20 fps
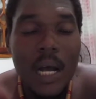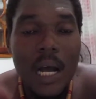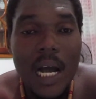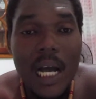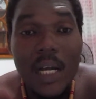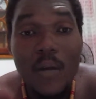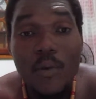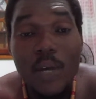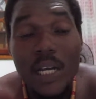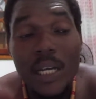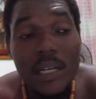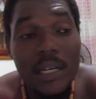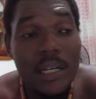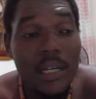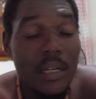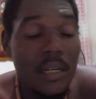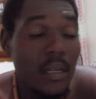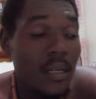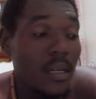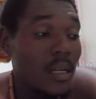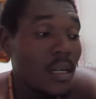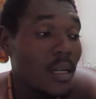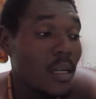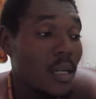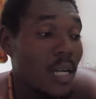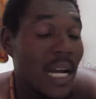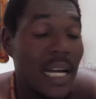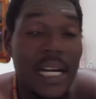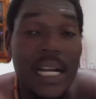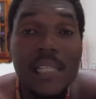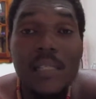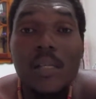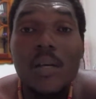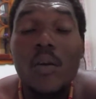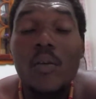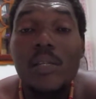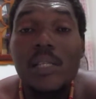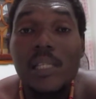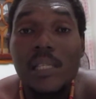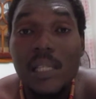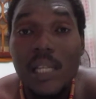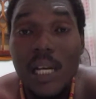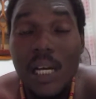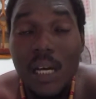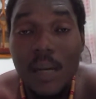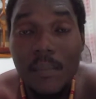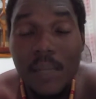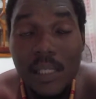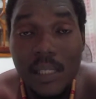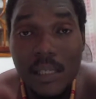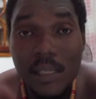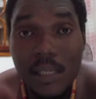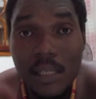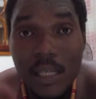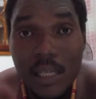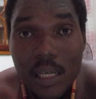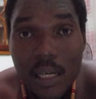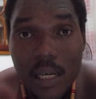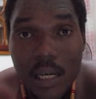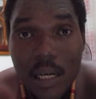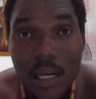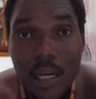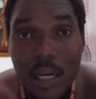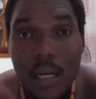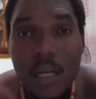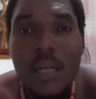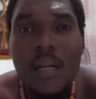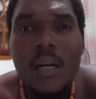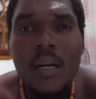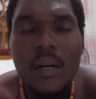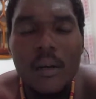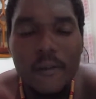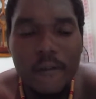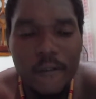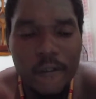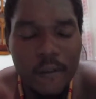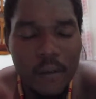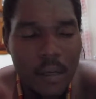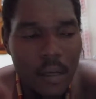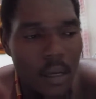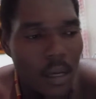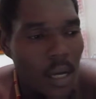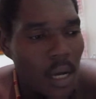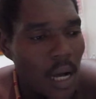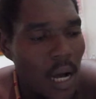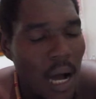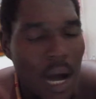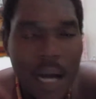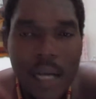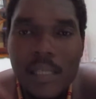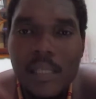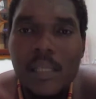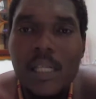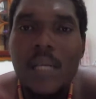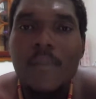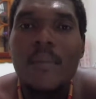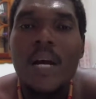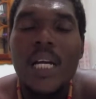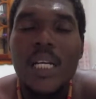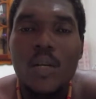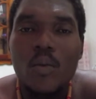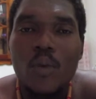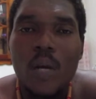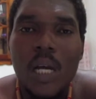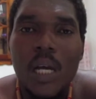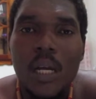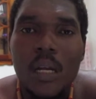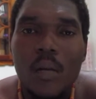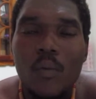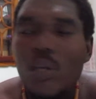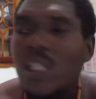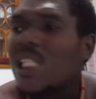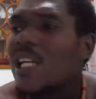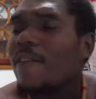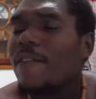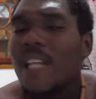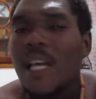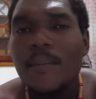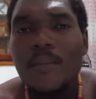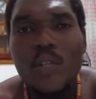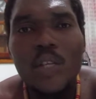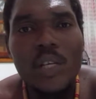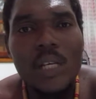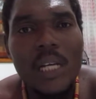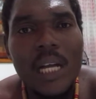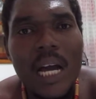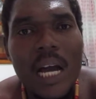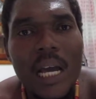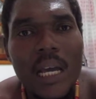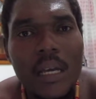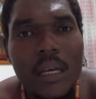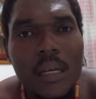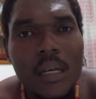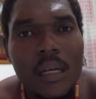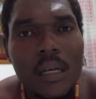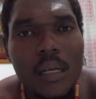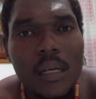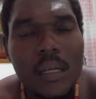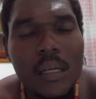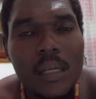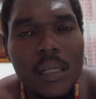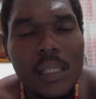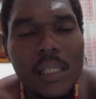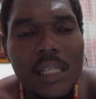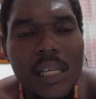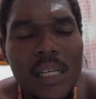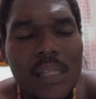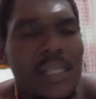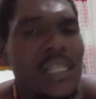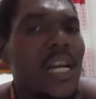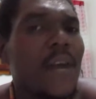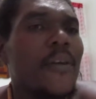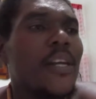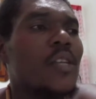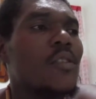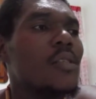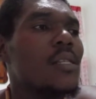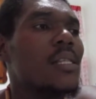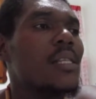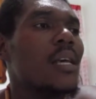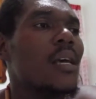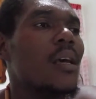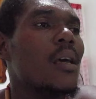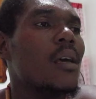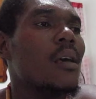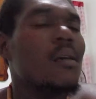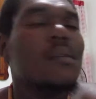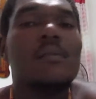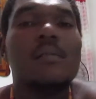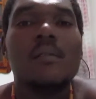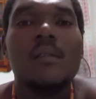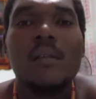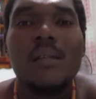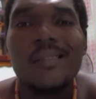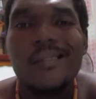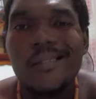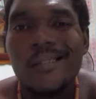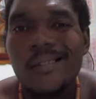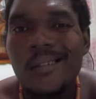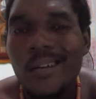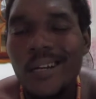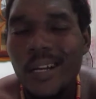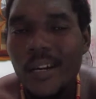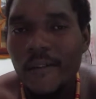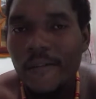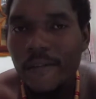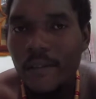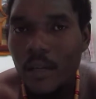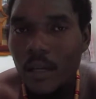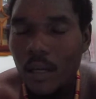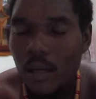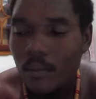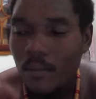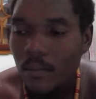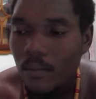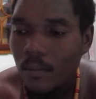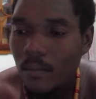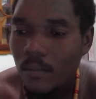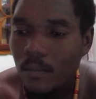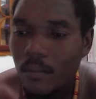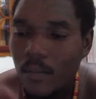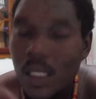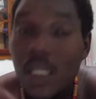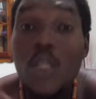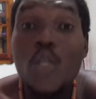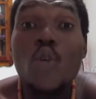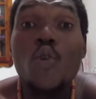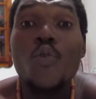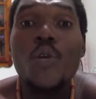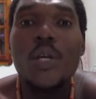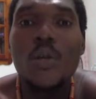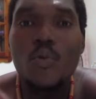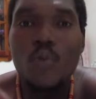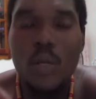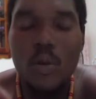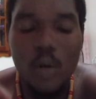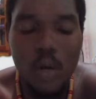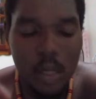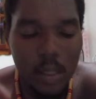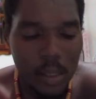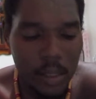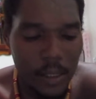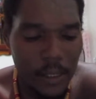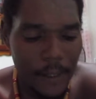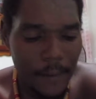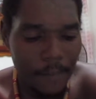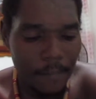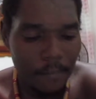And when the guidance counselor, Mrs. Taylor, Love, asked Emmanuel, which of them do you like? He said, sorry to say, none of them. He knew who he was.